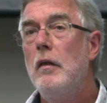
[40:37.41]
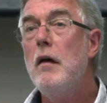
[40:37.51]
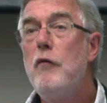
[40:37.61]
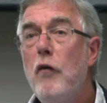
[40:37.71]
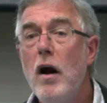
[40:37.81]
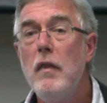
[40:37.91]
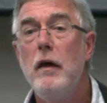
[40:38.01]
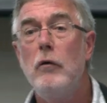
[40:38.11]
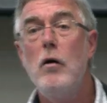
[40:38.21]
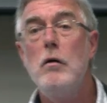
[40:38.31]
They find
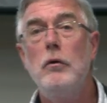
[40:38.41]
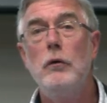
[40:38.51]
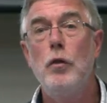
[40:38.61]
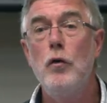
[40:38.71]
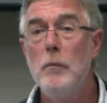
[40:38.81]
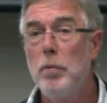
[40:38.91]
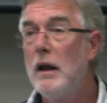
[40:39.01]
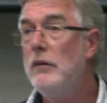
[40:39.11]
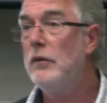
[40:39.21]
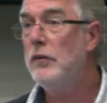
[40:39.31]
their own third
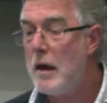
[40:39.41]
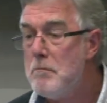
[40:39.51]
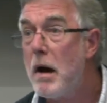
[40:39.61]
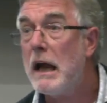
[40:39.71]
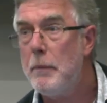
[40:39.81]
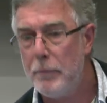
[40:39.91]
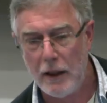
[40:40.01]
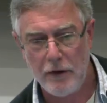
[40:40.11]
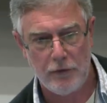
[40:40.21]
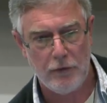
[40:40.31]
places. They make
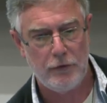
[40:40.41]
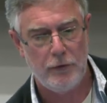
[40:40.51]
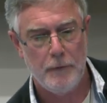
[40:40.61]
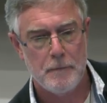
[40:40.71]
places.